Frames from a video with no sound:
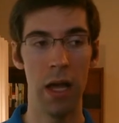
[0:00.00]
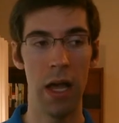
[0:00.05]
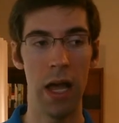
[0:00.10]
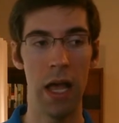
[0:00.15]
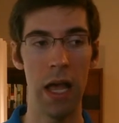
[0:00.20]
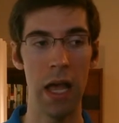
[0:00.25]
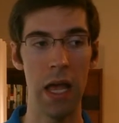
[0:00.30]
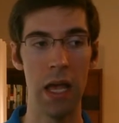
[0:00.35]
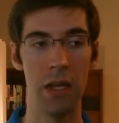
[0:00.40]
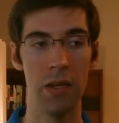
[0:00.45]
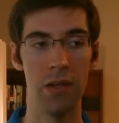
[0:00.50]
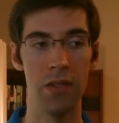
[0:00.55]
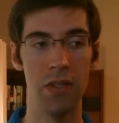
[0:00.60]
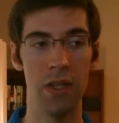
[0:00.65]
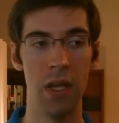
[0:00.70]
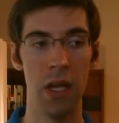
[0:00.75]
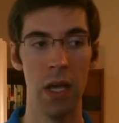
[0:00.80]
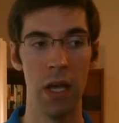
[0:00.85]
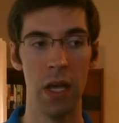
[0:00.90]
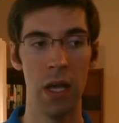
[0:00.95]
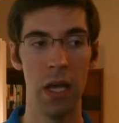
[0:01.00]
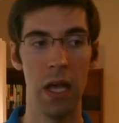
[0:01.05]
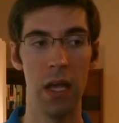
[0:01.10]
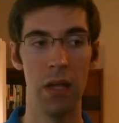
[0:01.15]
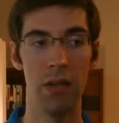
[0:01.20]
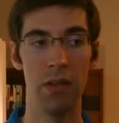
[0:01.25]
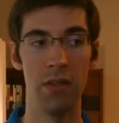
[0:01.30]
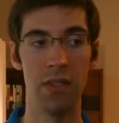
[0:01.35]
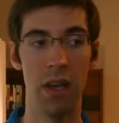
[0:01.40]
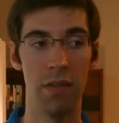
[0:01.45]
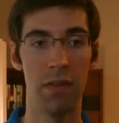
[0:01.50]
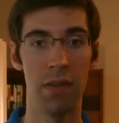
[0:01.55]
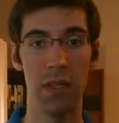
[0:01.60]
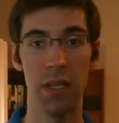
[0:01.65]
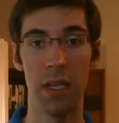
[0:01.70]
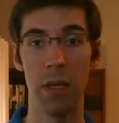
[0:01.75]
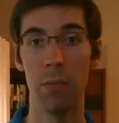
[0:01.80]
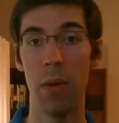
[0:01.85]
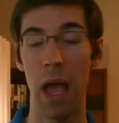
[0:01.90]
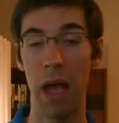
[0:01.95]
And it
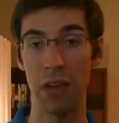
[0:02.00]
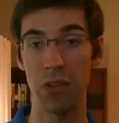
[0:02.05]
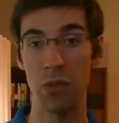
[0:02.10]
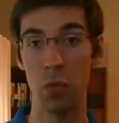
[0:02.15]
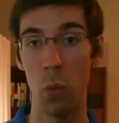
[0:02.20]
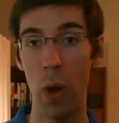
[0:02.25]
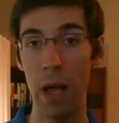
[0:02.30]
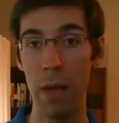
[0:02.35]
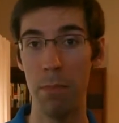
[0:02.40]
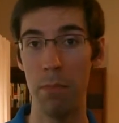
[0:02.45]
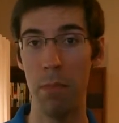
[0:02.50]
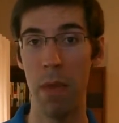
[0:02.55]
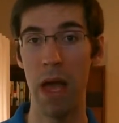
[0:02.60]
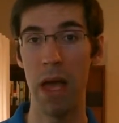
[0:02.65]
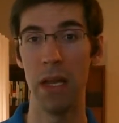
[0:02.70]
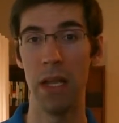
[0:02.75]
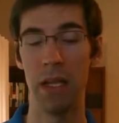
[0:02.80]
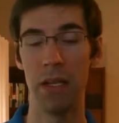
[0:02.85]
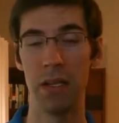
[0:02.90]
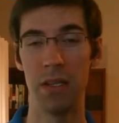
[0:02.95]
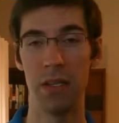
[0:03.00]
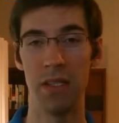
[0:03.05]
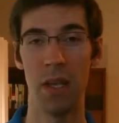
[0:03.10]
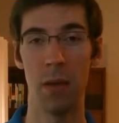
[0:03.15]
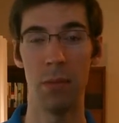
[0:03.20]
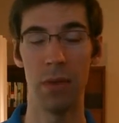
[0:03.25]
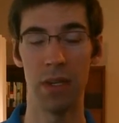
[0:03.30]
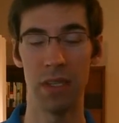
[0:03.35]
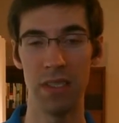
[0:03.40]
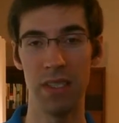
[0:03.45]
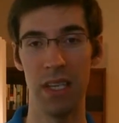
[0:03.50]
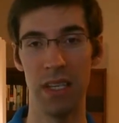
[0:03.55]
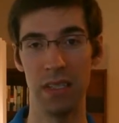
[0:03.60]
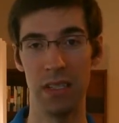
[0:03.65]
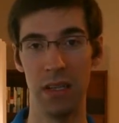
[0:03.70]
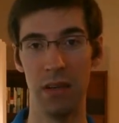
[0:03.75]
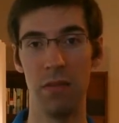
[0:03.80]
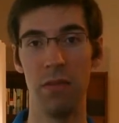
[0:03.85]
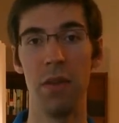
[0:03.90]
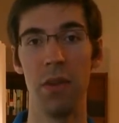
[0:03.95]
definitely impacts white men, and to some extent
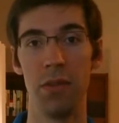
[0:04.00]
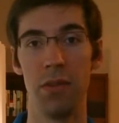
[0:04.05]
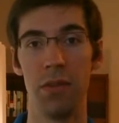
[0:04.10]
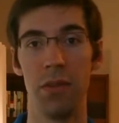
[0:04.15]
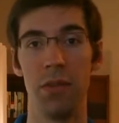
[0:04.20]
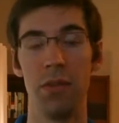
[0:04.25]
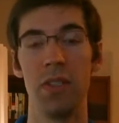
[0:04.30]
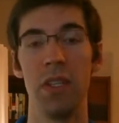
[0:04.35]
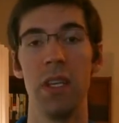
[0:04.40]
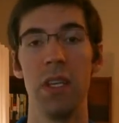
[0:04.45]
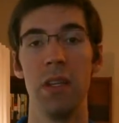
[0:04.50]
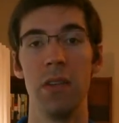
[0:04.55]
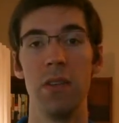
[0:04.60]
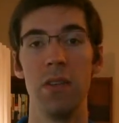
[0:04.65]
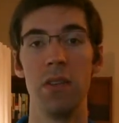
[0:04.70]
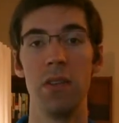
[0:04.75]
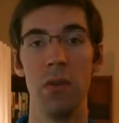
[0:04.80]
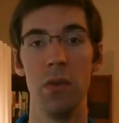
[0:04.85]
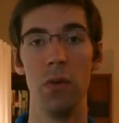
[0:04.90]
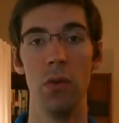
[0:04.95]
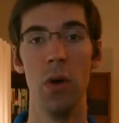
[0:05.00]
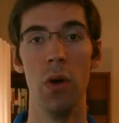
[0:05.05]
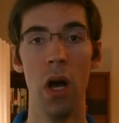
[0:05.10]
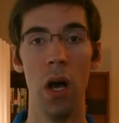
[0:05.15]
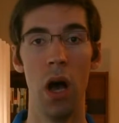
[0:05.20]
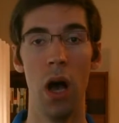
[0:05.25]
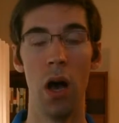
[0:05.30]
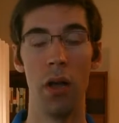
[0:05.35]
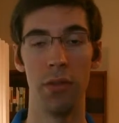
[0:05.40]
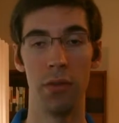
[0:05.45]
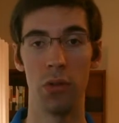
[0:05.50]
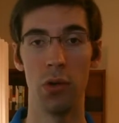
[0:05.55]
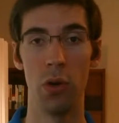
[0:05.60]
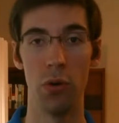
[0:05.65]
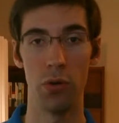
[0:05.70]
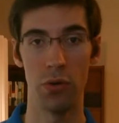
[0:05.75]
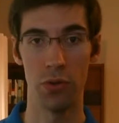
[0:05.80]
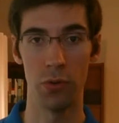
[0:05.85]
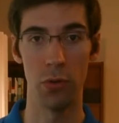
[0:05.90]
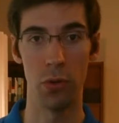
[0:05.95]
it filters into other
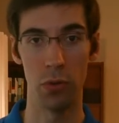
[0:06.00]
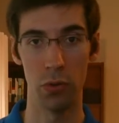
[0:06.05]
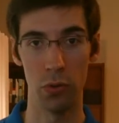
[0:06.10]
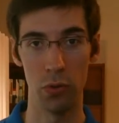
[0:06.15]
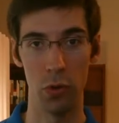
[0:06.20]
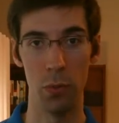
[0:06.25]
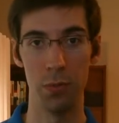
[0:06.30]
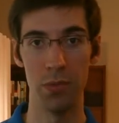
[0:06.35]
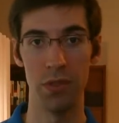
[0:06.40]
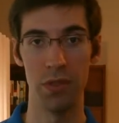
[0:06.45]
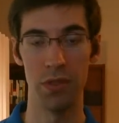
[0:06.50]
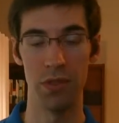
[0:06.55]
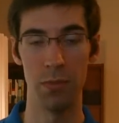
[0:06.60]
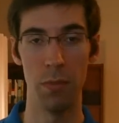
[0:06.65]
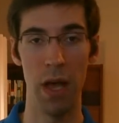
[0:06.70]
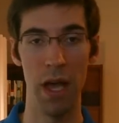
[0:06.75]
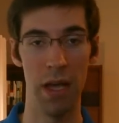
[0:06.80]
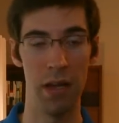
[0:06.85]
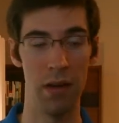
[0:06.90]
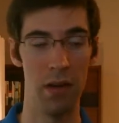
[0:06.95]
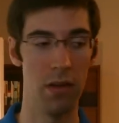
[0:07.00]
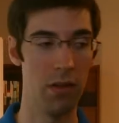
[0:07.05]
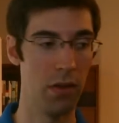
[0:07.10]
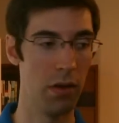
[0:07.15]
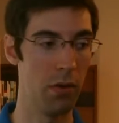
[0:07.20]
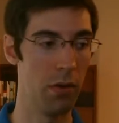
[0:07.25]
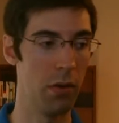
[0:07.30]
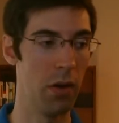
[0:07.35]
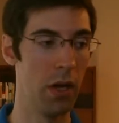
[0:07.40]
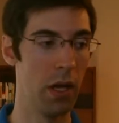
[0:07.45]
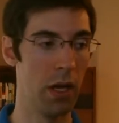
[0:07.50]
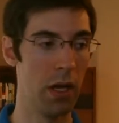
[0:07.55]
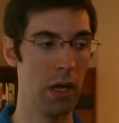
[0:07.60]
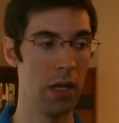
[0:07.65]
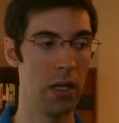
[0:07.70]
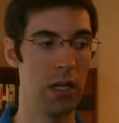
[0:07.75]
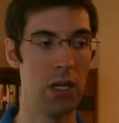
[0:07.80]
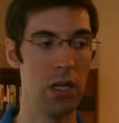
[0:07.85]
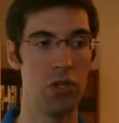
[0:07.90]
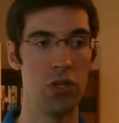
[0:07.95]
cultural groups as men, although
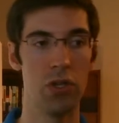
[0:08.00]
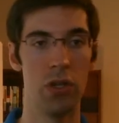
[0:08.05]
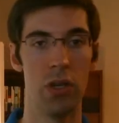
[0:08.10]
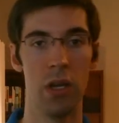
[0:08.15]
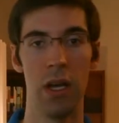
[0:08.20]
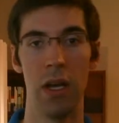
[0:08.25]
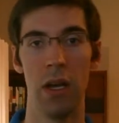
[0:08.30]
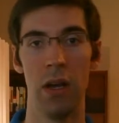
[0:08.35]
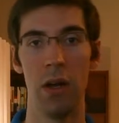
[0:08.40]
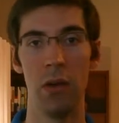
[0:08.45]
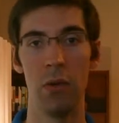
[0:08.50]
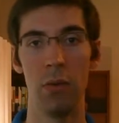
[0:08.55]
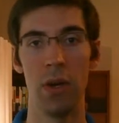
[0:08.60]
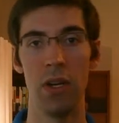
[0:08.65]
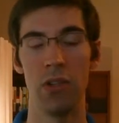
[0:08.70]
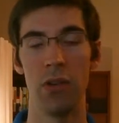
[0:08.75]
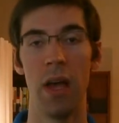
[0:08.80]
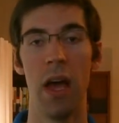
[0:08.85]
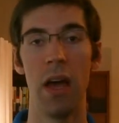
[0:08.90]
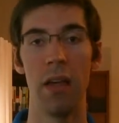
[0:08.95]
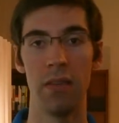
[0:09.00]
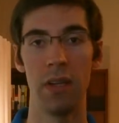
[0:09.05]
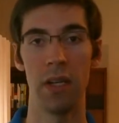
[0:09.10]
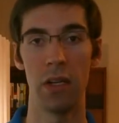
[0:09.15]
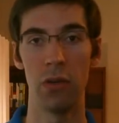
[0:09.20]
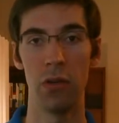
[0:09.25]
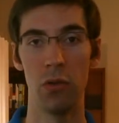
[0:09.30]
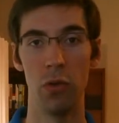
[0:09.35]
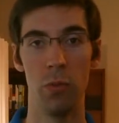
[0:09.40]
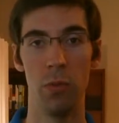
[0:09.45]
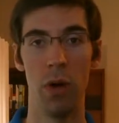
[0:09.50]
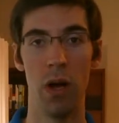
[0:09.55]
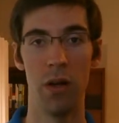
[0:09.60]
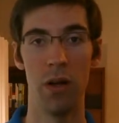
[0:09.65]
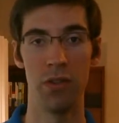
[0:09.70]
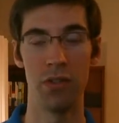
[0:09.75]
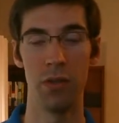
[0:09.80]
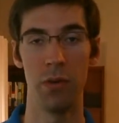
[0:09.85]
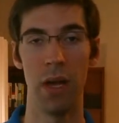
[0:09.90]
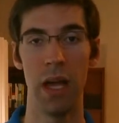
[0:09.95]
each racial ethnic group
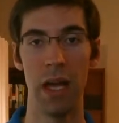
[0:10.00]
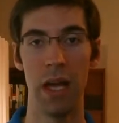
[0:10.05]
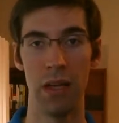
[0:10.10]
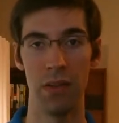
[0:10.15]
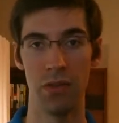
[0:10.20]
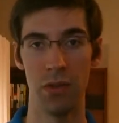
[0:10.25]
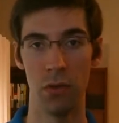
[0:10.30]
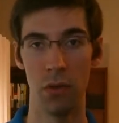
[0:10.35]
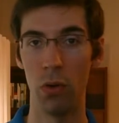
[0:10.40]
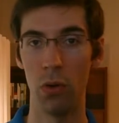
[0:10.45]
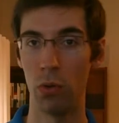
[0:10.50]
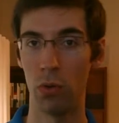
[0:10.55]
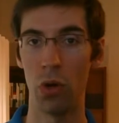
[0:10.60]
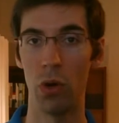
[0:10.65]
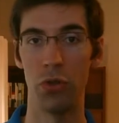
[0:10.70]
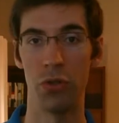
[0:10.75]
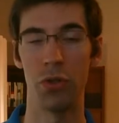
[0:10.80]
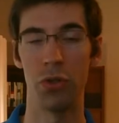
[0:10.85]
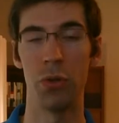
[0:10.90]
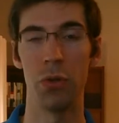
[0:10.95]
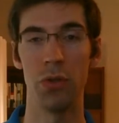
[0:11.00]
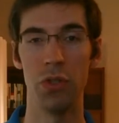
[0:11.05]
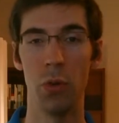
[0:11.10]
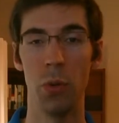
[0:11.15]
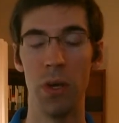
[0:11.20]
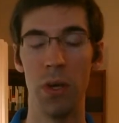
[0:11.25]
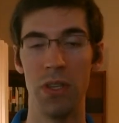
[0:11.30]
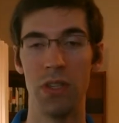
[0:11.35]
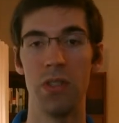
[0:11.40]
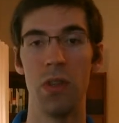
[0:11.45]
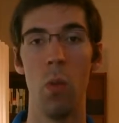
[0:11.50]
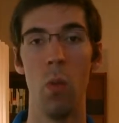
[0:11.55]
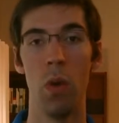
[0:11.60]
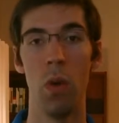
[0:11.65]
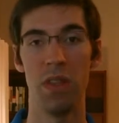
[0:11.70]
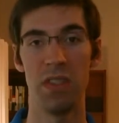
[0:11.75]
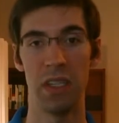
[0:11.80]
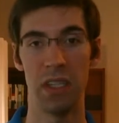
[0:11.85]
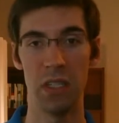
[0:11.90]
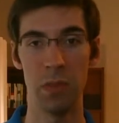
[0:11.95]
also has their own cultural twist on
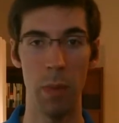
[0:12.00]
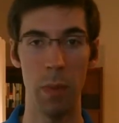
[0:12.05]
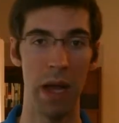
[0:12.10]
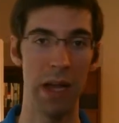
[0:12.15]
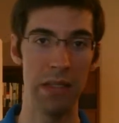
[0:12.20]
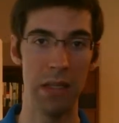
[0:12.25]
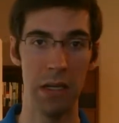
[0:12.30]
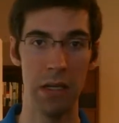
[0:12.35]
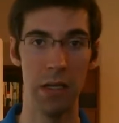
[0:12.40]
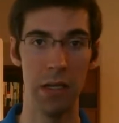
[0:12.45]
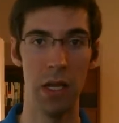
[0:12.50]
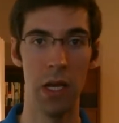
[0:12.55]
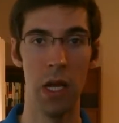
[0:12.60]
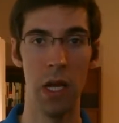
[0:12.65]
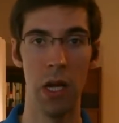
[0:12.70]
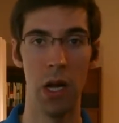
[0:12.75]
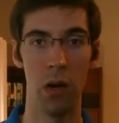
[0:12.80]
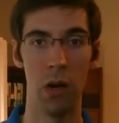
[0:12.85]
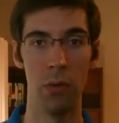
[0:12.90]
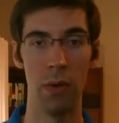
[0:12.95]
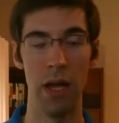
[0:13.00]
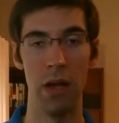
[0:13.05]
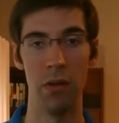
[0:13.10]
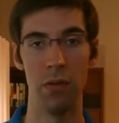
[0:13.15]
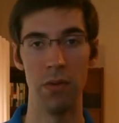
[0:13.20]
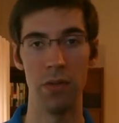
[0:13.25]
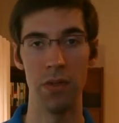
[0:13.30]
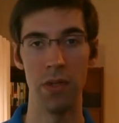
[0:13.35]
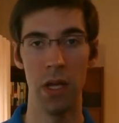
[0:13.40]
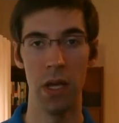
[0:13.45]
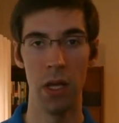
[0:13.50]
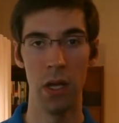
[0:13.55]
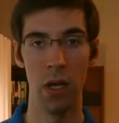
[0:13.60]
what's expected around